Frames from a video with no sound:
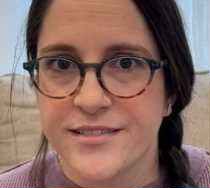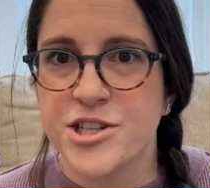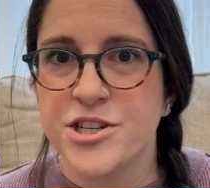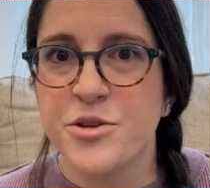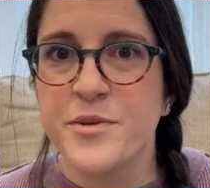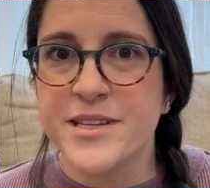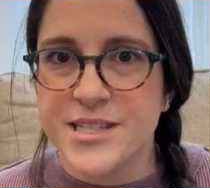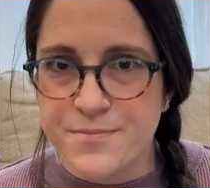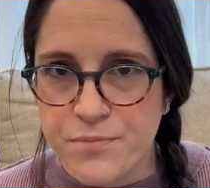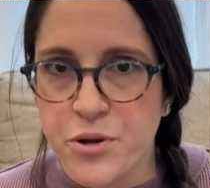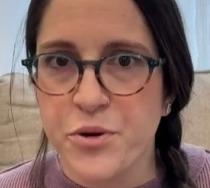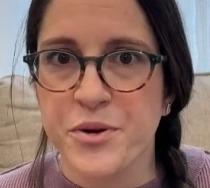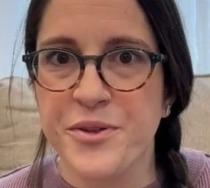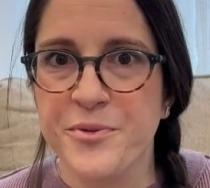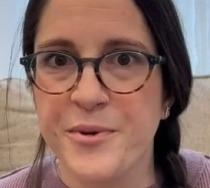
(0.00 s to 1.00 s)
to
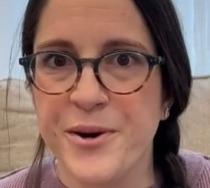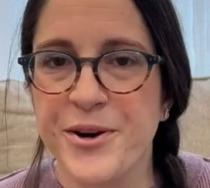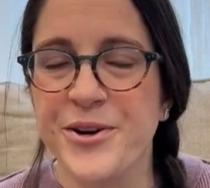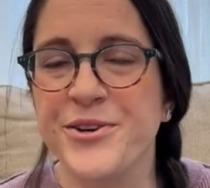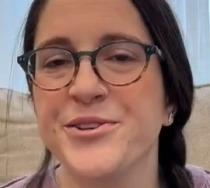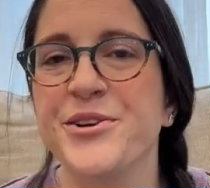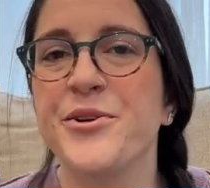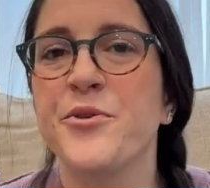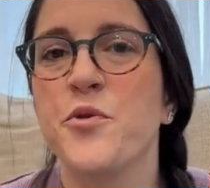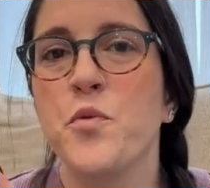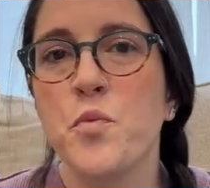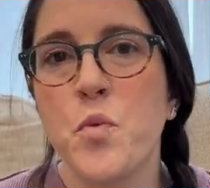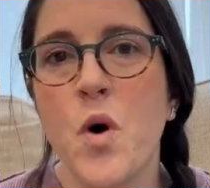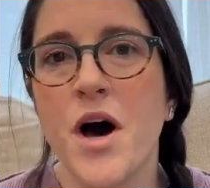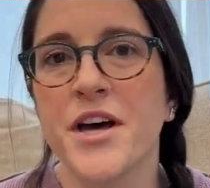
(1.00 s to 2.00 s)
explore the world
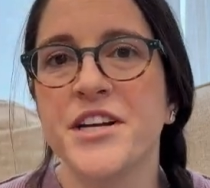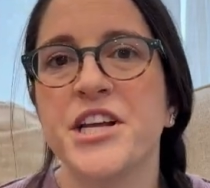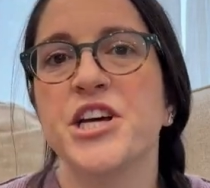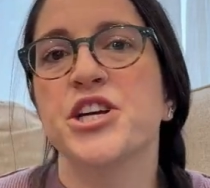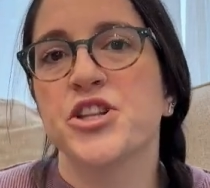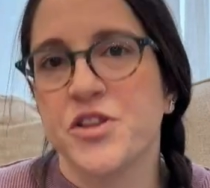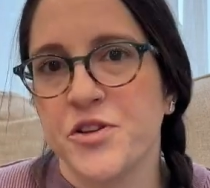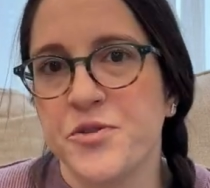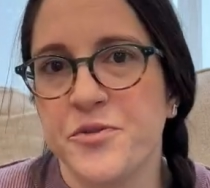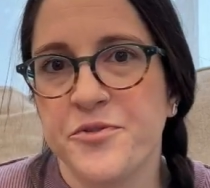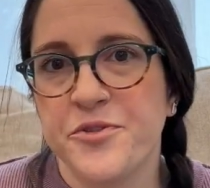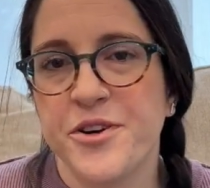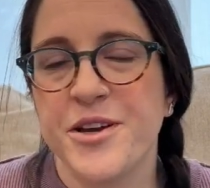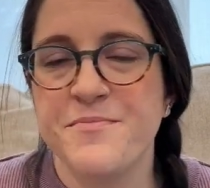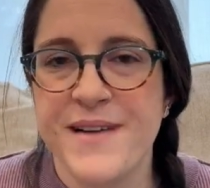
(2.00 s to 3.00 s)
one
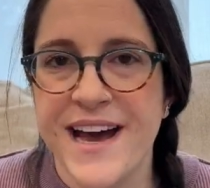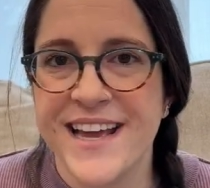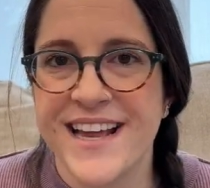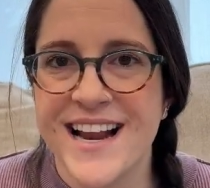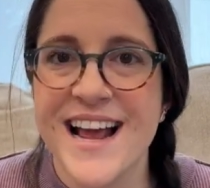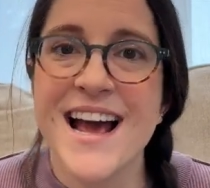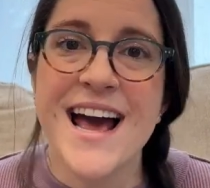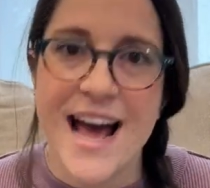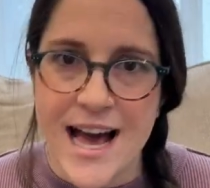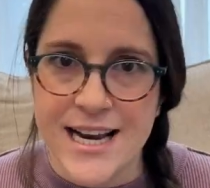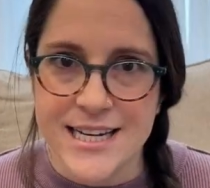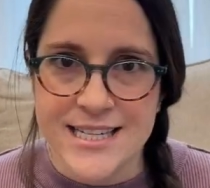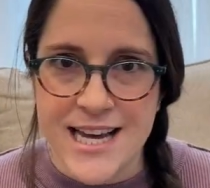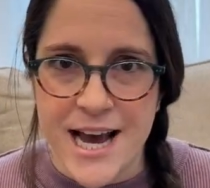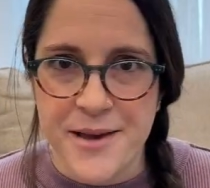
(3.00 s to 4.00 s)
gluten-free bite at
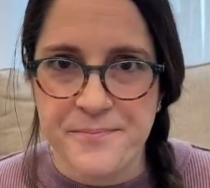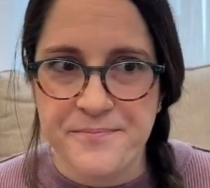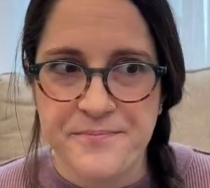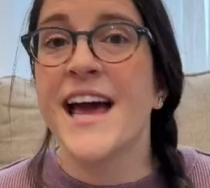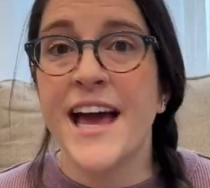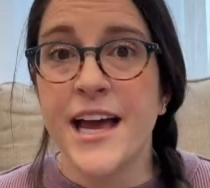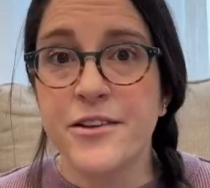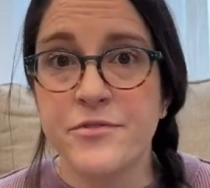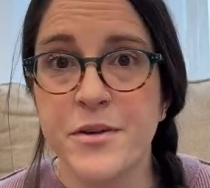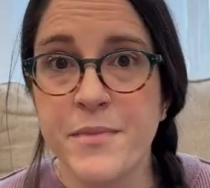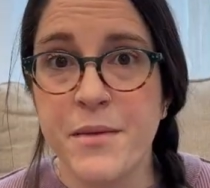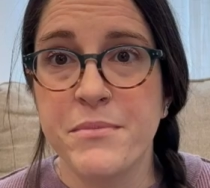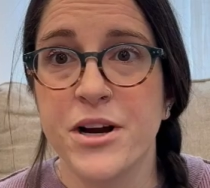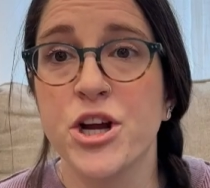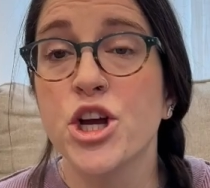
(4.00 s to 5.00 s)
a time. And
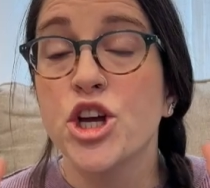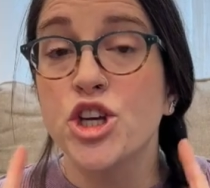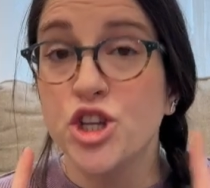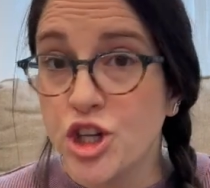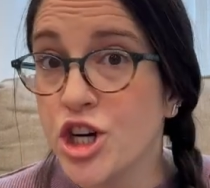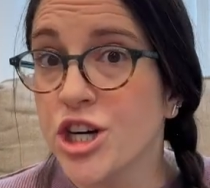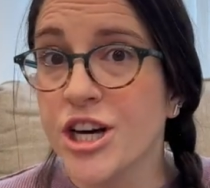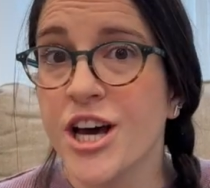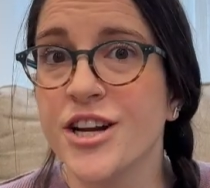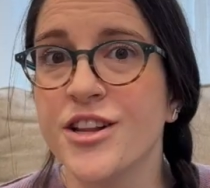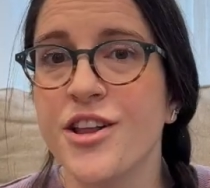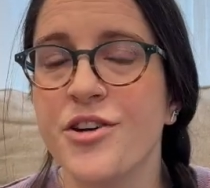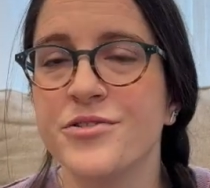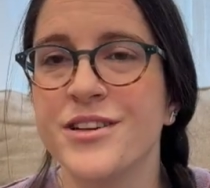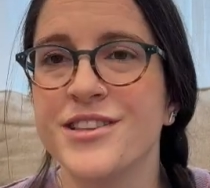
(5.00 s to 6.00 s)
remember, you're not
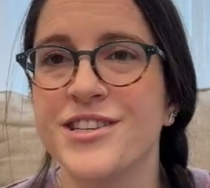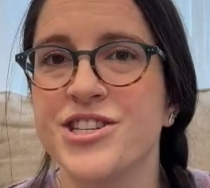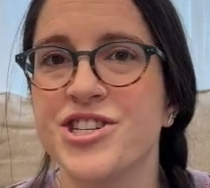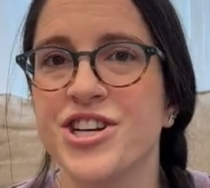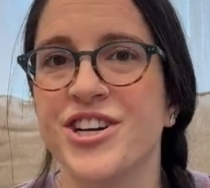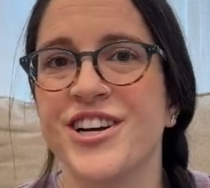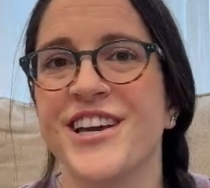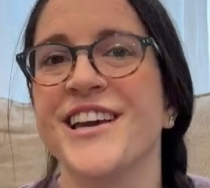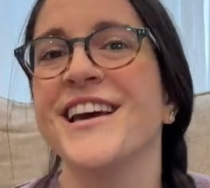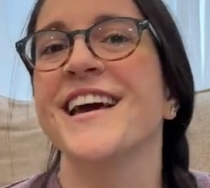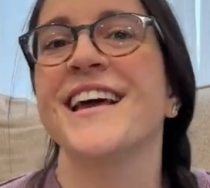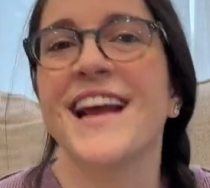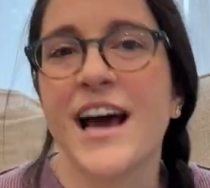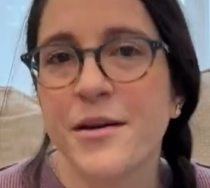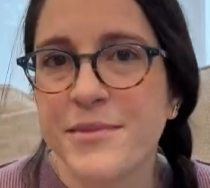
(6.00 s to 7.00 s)
alone in this journey,
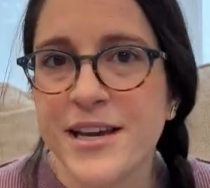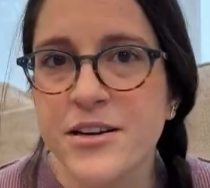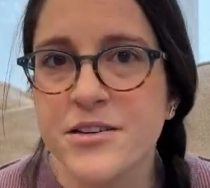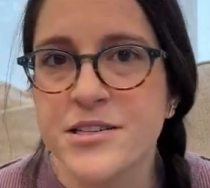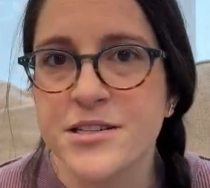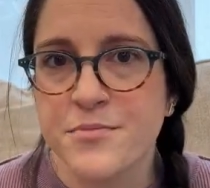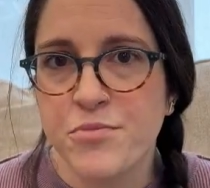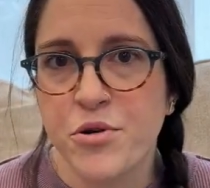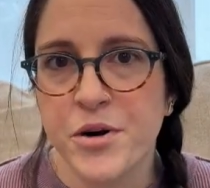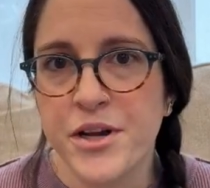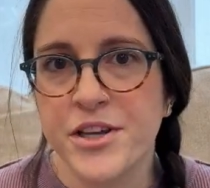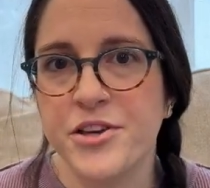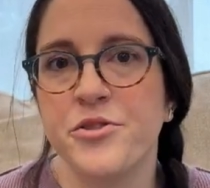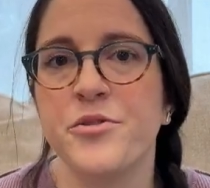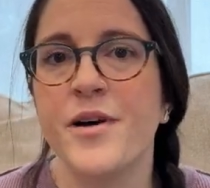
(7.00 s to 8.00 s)
and I'm here to support
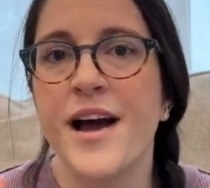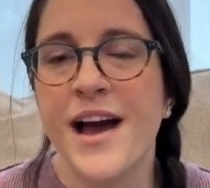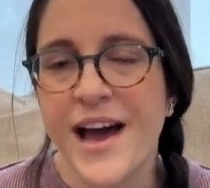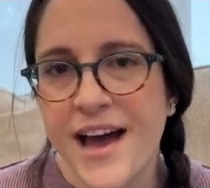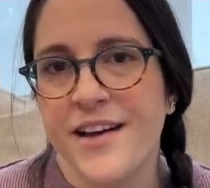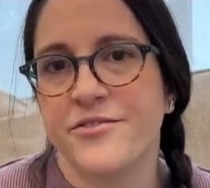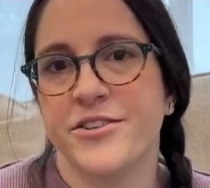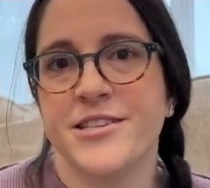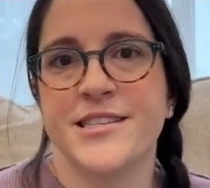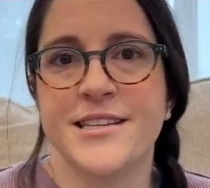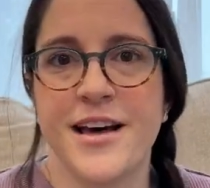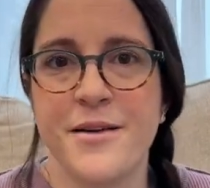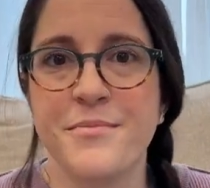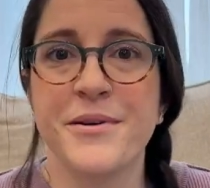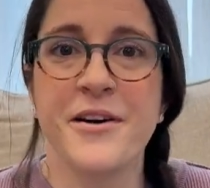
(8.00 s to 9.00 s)
you every
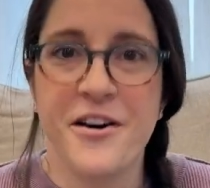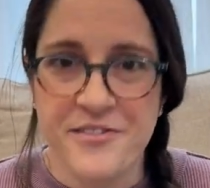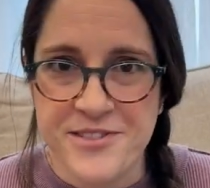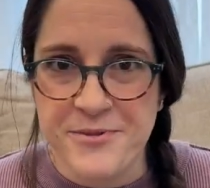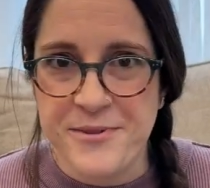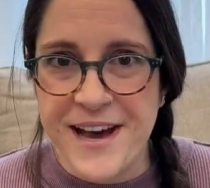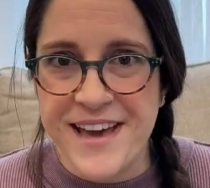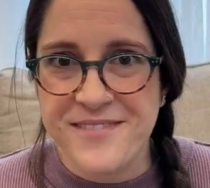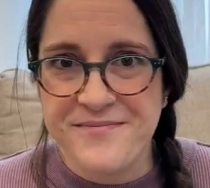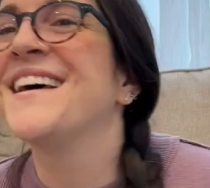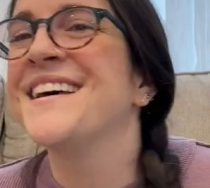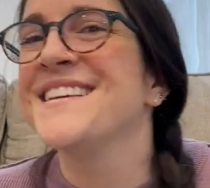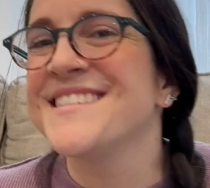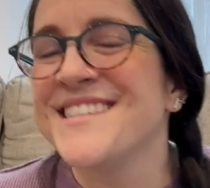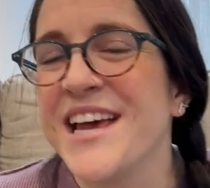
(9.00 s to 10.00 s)
step of the way.
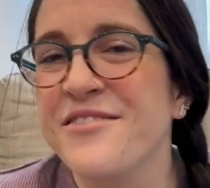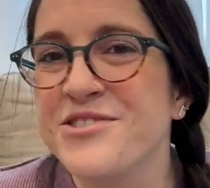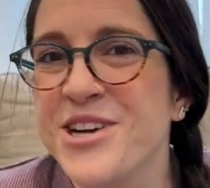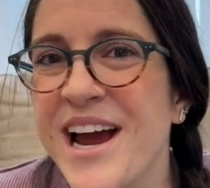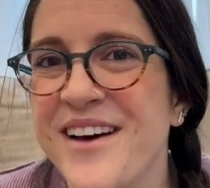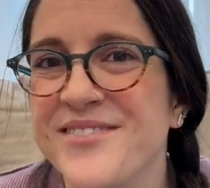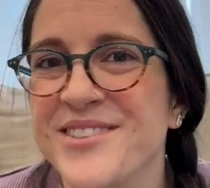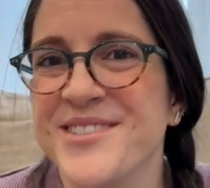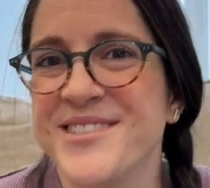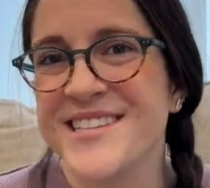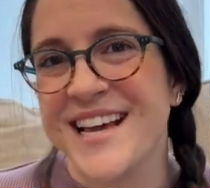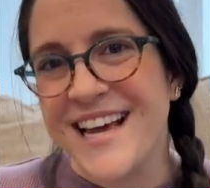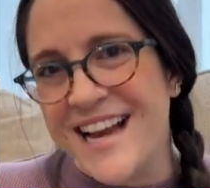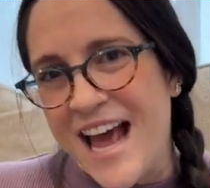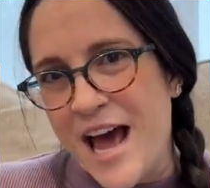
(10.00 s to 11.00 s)
Safe travels
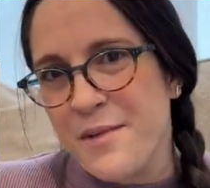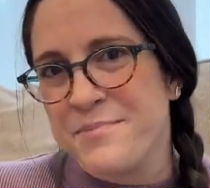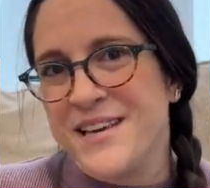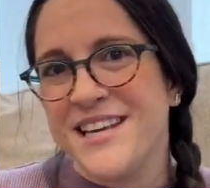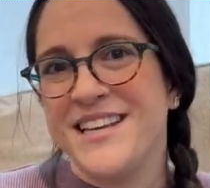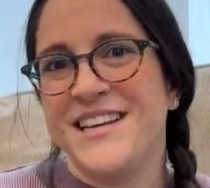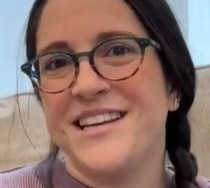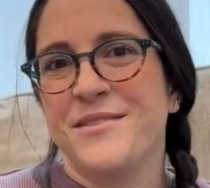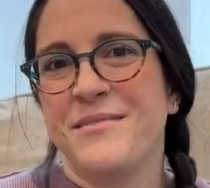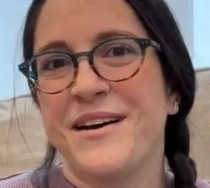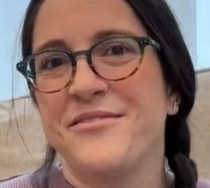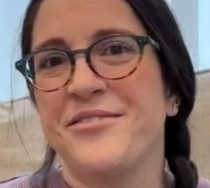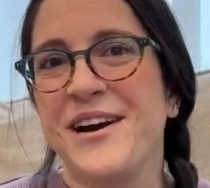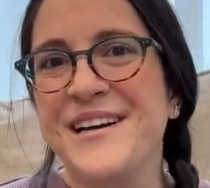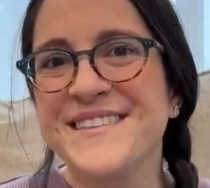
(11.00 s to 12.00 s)
and happy eating, my
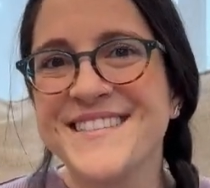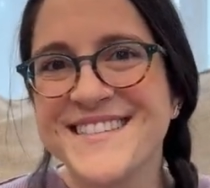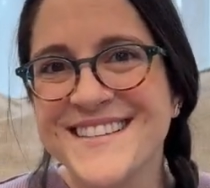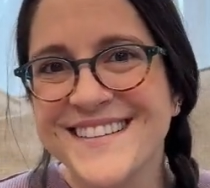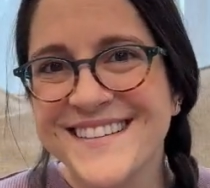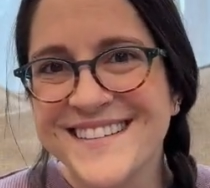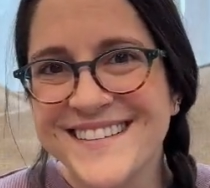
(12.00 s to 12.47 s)
friends.